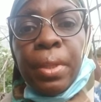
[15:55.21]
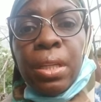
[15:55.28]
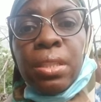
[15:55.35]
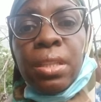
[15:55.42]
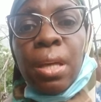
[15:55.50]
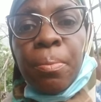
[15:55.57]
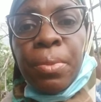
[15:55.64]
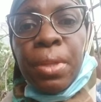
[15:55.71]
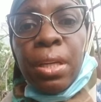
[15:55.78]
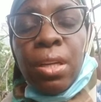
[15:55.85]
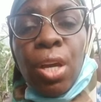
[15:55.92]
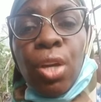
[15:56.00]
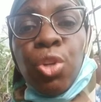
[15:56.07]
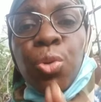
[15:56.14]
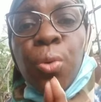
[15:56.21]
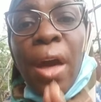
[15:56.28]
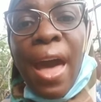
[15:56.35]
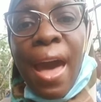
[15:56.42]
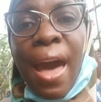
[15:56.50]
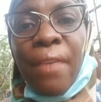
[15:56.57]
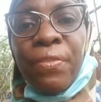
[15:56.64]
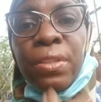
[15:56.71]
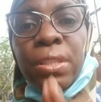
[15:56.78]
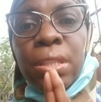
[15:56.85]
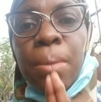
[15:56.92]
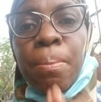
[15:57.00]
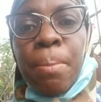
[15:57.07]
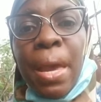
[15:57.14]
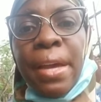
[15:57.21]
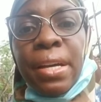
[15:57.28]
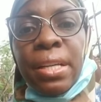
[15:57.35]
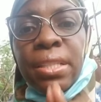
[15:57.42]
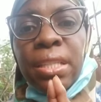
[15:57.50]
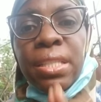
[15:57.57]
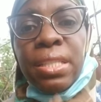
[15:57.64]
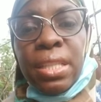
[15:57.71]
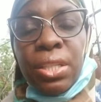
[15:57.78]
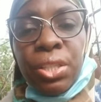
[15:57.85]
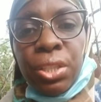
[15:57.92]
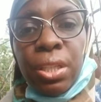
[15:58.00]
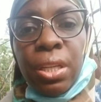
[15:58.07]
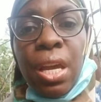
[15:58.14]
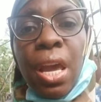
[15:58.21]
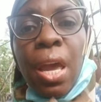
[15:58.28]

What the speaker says: something, you have to make a decision.